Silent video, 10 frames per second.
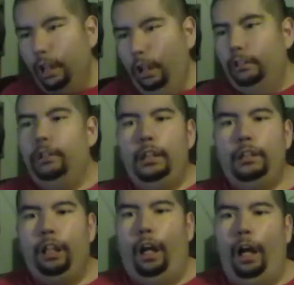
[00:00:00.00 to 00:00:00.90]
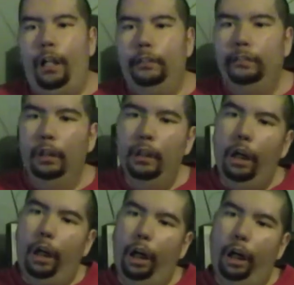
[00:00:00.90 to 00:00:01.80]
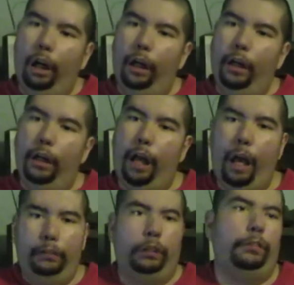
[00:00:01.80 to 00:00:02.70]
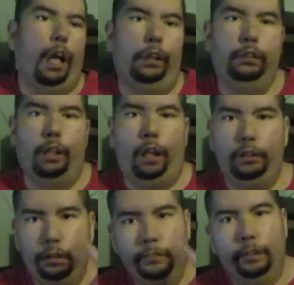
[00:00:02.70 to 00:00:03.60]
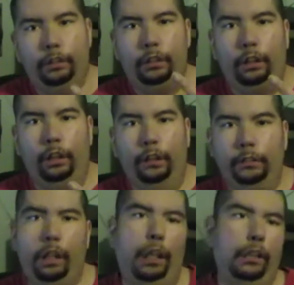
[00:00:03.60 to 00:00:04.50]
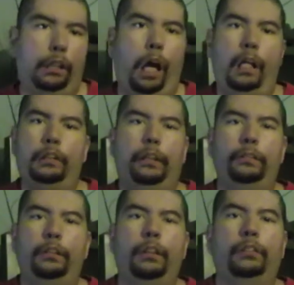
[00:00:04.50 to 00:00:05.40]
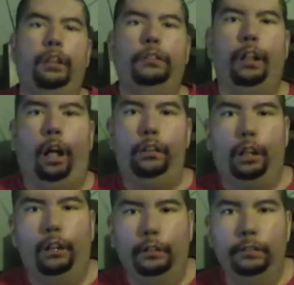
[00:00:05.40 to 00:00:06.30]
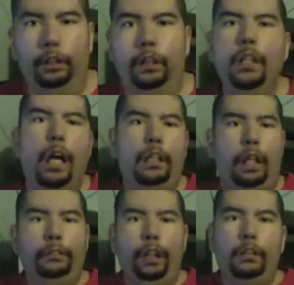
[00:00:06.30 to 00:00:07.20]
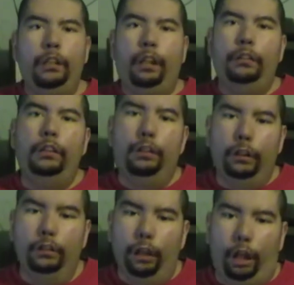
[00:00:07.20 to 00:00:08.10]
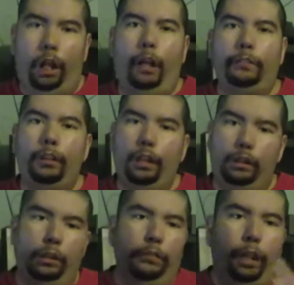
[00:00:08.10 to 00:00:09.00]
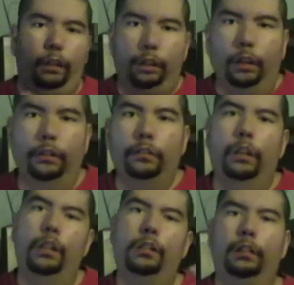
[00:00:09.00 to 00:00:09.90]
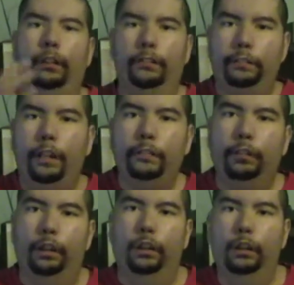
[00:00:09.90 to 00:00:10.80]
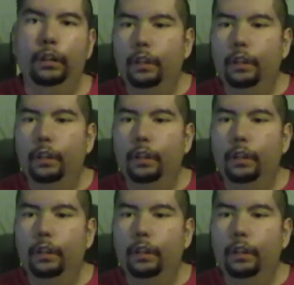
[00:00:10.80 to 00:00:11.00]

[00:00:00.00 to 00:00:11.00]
Only this time, I had to backtrack 2 months ago because I never did one for October. And I was gonna do a combination of October and November,